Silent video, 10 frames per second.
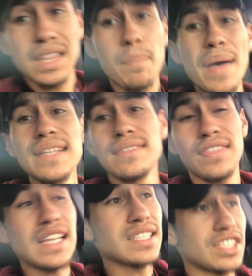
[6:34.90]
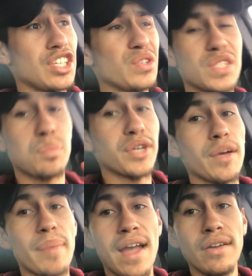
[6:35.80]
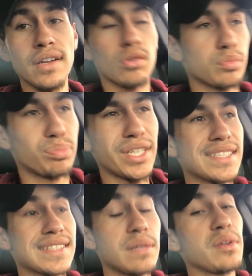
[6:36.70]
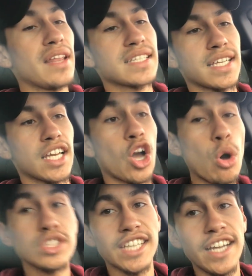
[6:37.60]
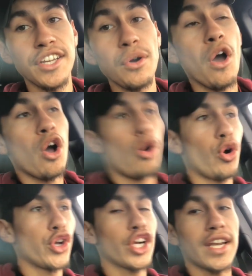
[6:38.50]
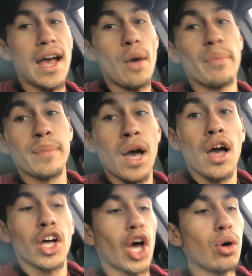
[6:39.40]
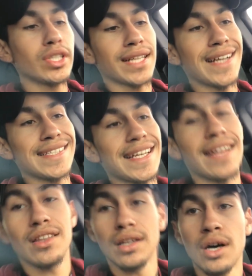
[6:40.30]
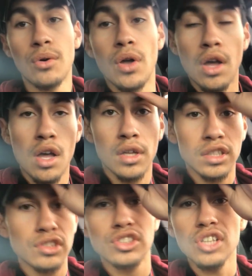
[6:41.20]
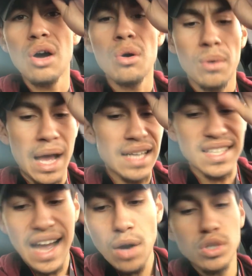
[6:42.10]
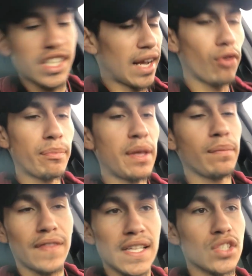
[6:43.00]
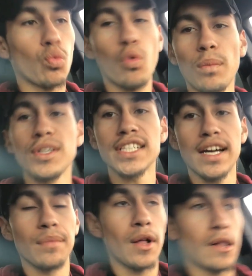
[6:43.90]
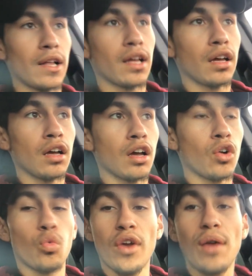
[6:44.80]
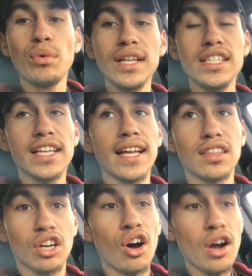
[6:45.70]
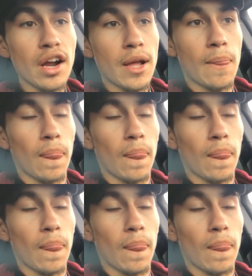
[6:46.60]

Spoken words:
the best thing to do is bring a parent or bring somebody that's gonna co-sign you, or you're gonna help them co-sign to get the loan. So, as I was saying, I'll repeat this one more time. When I went in to get the car,